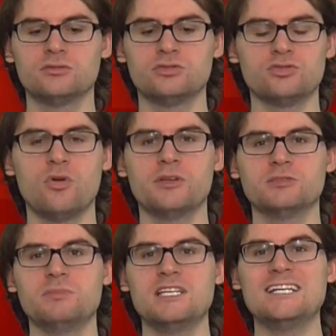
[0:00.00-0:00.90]

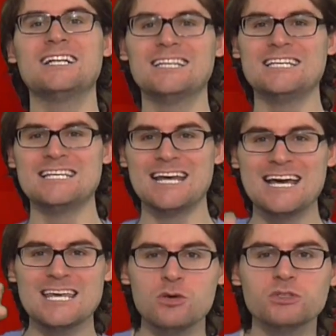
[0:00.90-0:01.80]
Strowman's beat clean.
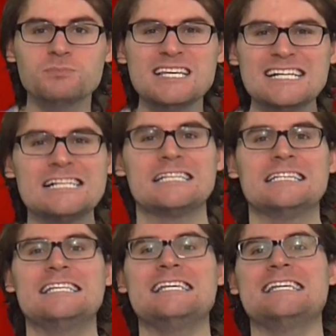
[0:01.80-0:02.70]
He was beat
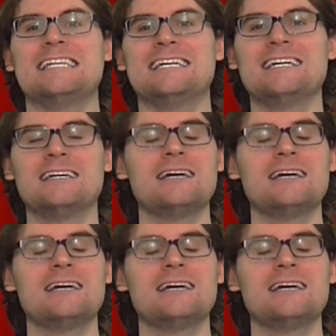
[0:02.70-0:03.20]
clean!